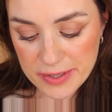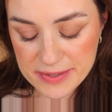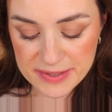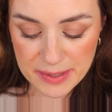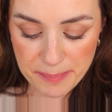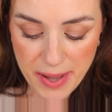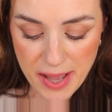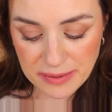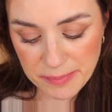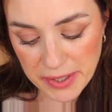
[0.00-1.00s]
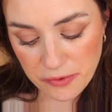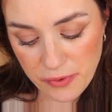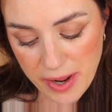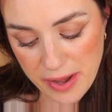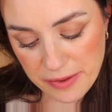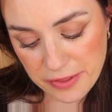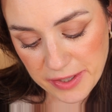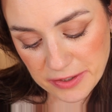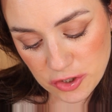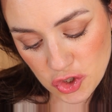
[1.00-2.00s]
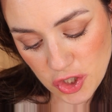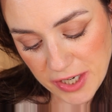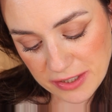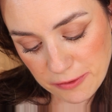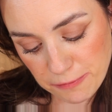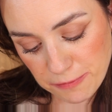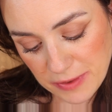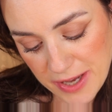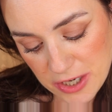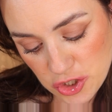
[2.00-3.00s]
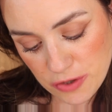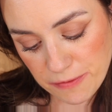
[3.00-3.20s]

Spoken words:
is the Pat McGrath in the shade Flash